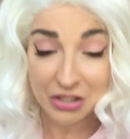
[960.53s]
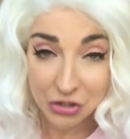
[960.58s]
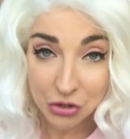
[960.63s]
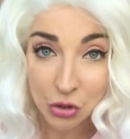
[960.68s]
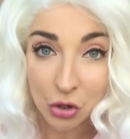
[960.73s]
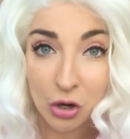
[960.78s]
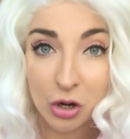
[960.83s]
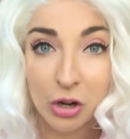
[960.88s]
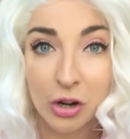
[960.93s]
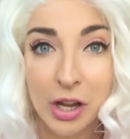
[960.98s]

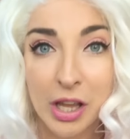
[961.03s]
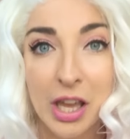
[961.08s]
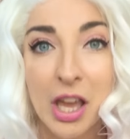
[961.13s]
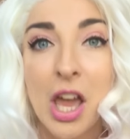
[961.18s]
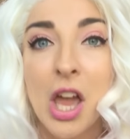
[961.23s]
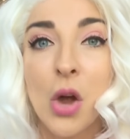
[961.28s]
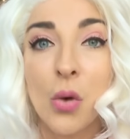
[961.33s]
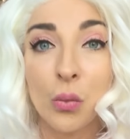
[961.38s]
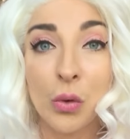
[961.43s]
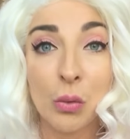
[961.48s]
story.
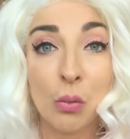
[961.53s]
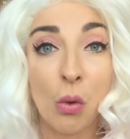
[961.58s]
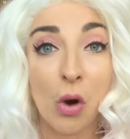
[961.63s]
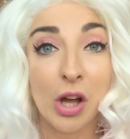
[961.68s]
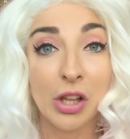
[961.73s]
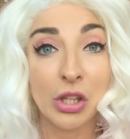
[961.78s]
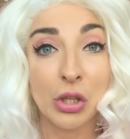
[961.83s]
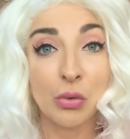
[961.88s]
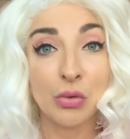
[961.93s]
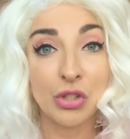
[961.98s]
We
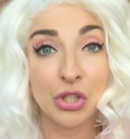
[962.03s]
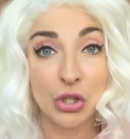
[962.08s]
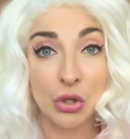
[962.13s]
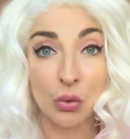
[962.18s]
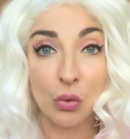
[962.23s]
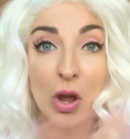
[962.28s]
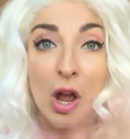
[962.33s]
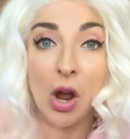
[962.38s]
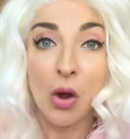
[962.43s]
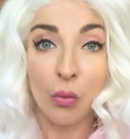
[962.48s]
want you
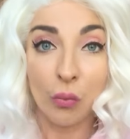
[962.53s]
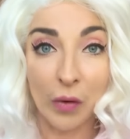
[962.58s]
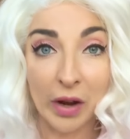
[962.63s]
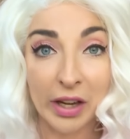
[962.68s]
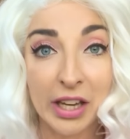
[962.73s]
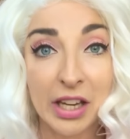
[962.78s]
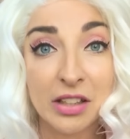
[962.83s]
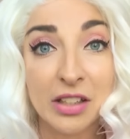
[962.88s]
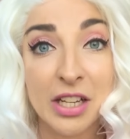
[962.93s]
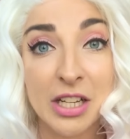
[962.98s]
to
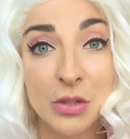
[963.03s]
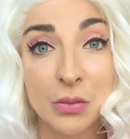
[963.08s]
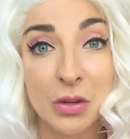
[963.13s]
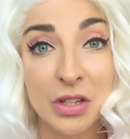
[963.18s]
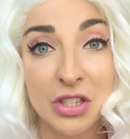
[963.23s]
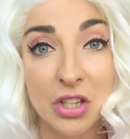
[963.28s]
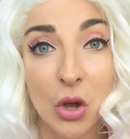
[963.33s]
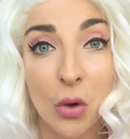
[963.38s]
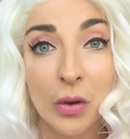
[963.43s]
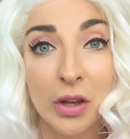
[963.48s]
recognize
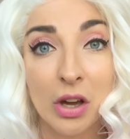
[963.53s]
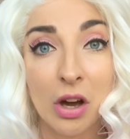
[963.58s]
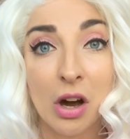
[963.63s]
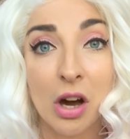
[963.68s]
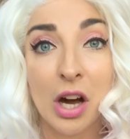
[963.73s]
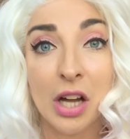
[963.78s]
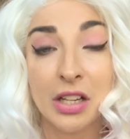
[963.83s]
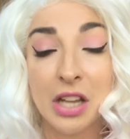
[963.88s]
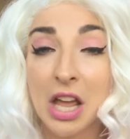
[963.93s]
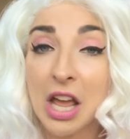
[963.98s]
what's going
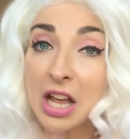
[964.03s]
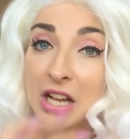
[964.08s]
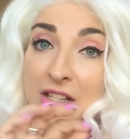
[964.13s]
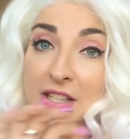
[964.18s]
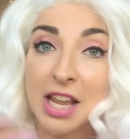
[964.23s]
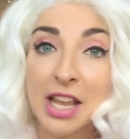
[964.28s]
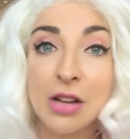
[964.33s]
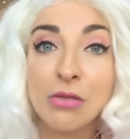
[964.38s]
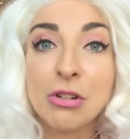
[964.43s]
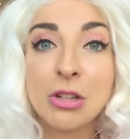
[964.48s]
on,
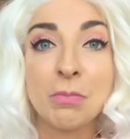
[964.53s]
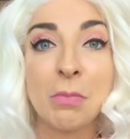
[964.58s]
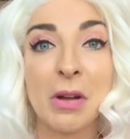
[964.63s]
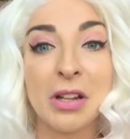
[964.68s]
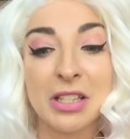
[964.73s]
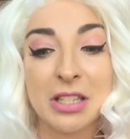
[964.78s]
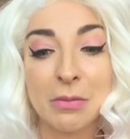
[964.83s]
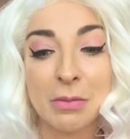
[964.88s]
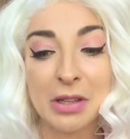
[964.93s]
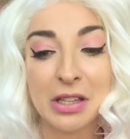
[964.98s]
take
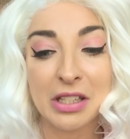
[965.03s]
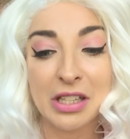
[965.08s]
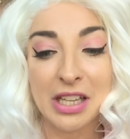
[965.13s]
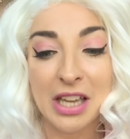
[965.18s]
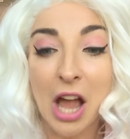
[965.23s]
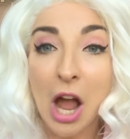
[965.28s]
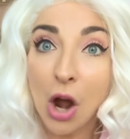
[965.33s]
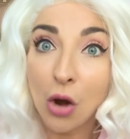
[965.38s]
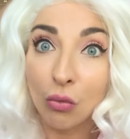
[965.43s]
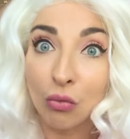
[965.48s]

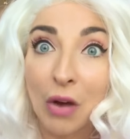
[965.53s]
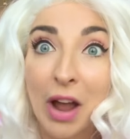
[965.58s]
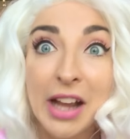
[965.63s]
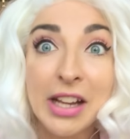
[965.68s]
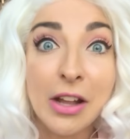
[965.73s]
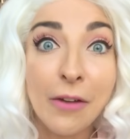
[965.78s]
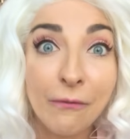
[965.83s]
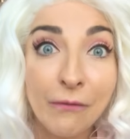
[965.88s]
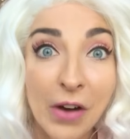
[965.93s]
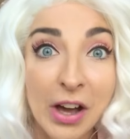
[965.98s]
responsibility,
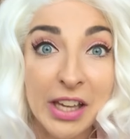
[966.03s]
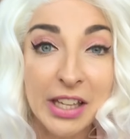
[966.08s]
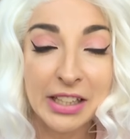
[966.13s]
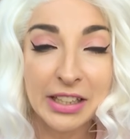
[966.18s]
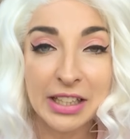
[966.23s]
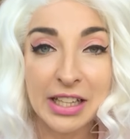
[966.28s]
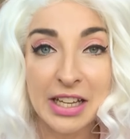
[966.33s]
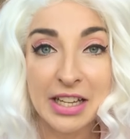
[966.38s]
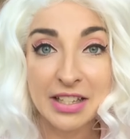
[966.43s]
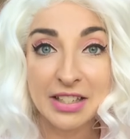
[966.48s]
write a
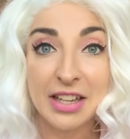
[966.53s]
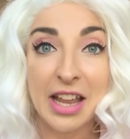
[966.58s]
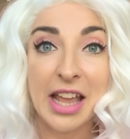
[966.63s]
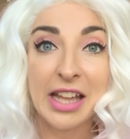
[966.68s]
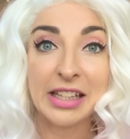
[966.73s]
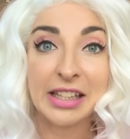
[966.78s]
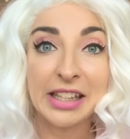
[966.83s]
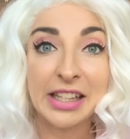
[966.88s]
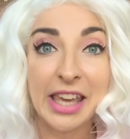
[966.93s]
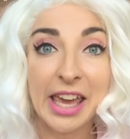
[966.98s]
fucking list,
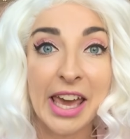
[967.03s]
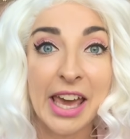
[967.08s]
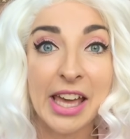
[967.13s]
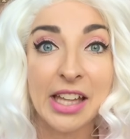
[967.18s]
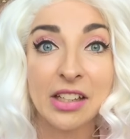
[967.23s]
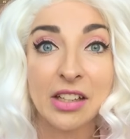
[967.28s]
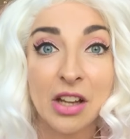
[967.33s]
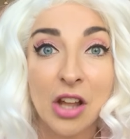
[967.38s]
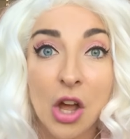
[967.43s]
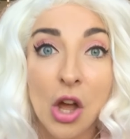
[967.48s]
and
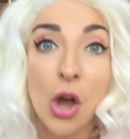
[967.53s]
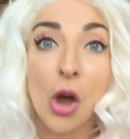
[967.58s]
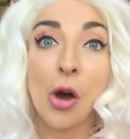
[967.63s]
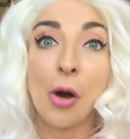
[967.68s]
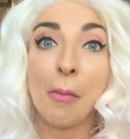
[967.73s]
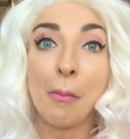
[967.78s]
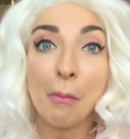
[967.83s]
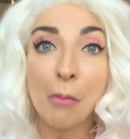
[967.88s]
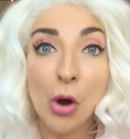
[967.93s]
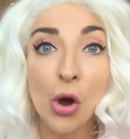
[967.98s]
get
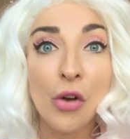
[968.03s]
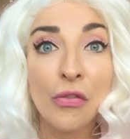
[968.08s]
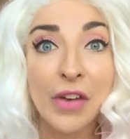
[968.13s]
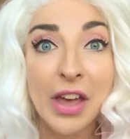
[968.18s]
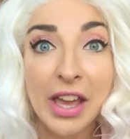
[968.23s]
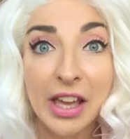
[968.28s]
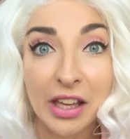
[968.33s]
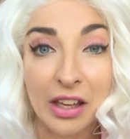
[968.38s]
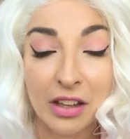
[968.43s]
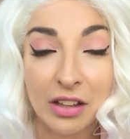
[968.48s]

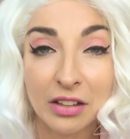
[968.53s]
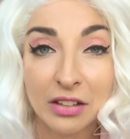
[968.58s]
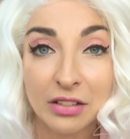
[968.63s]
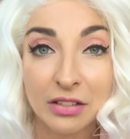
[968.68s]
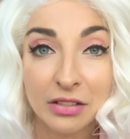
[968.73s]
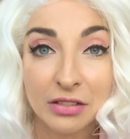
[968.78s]
moving.